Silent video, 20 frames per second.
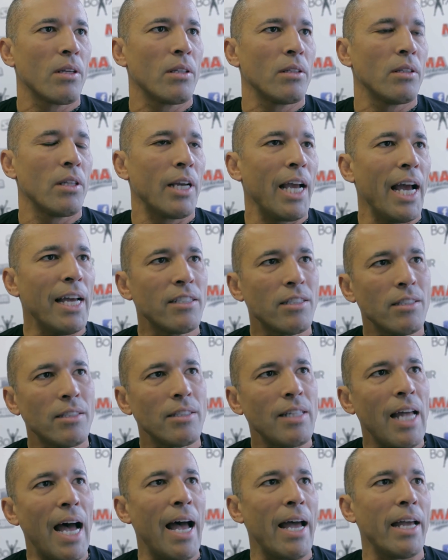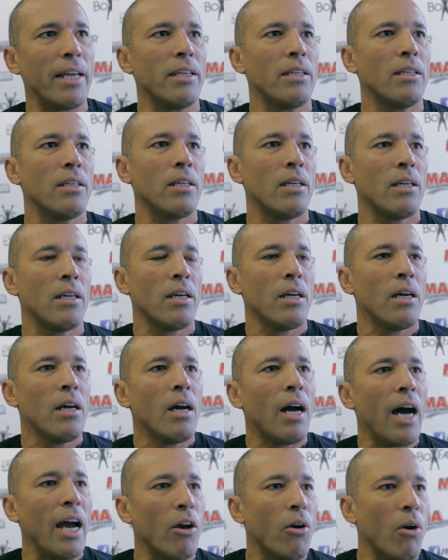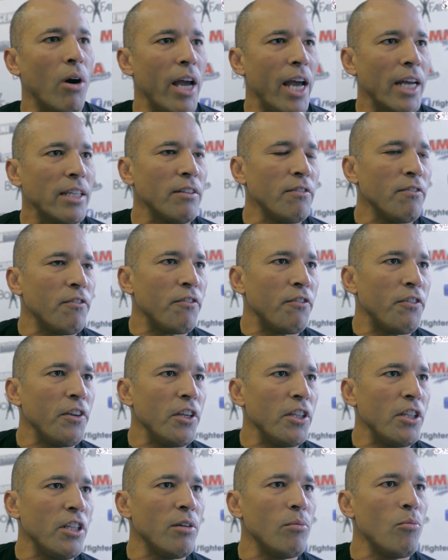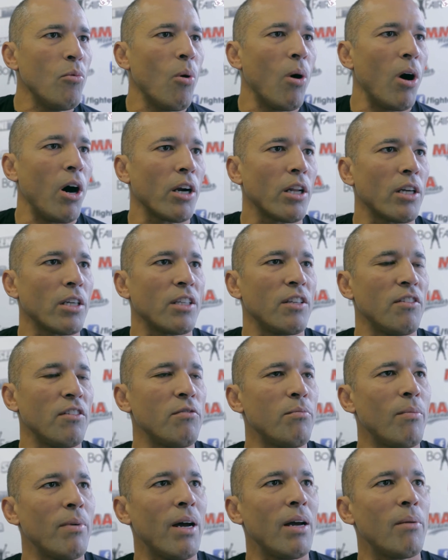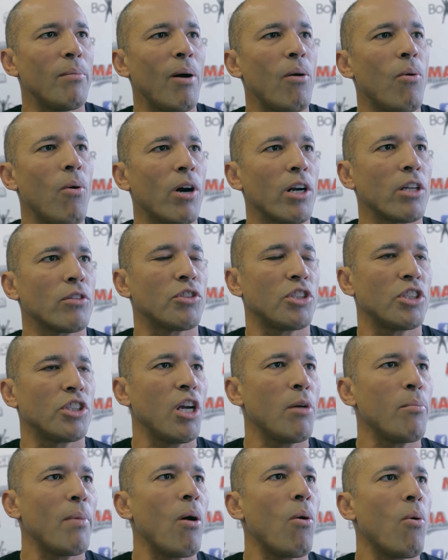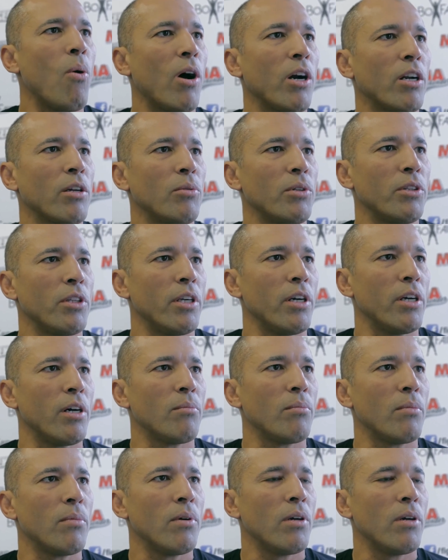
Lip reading: the guy's dying, I go ahead and feed him water, give him my water, share my water with him.